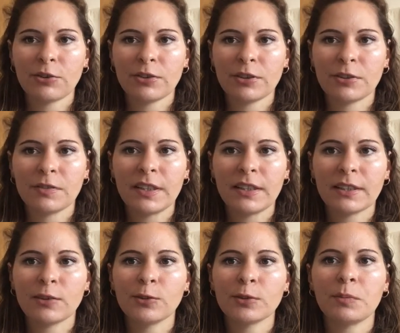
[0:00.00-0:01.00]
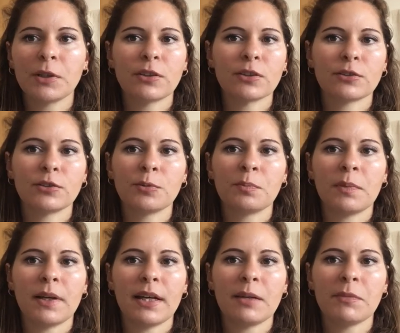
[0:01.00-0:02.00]
is very good because you
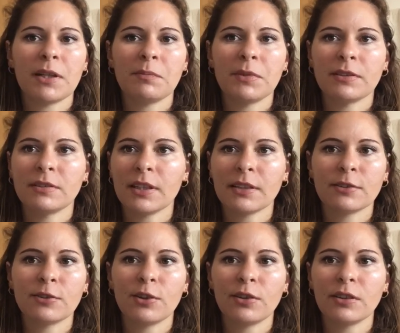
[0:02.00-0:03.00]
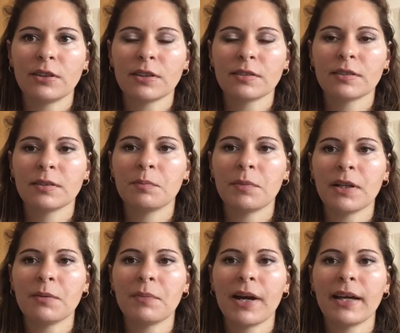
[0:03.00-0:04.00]
pay maybe $6 per
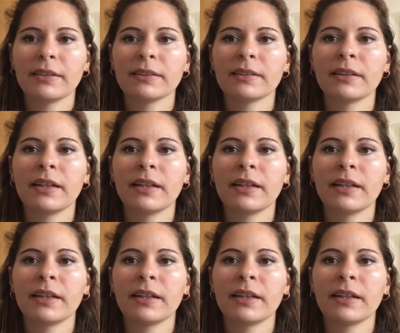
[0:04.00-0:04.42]
month,